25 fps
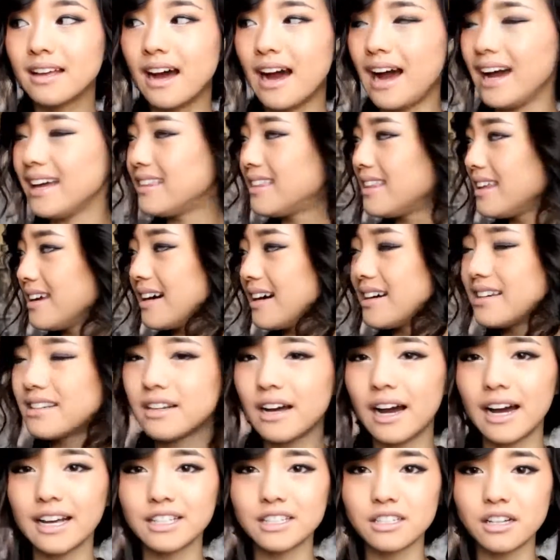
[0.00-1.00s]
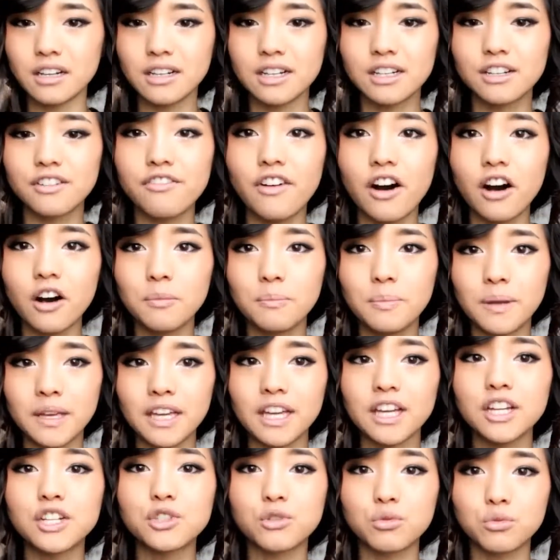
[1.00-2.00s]
I think I started developing
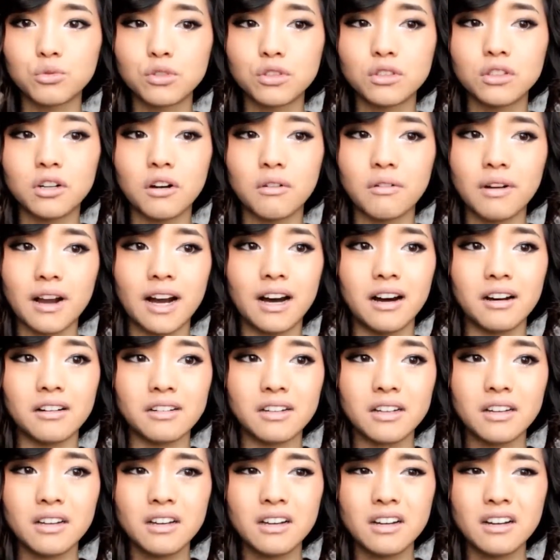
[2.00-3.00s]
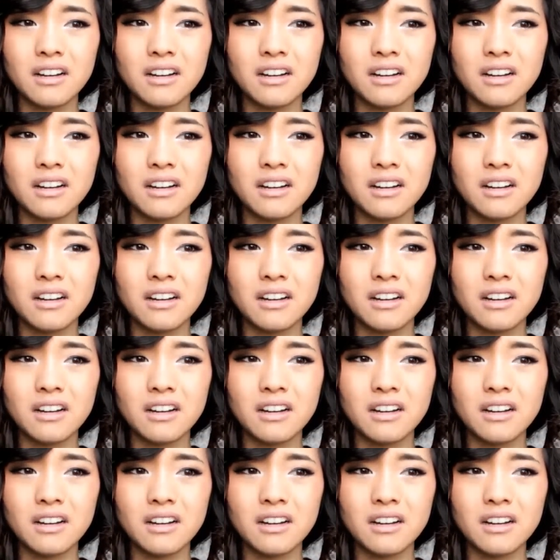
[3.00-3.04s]
each rule around,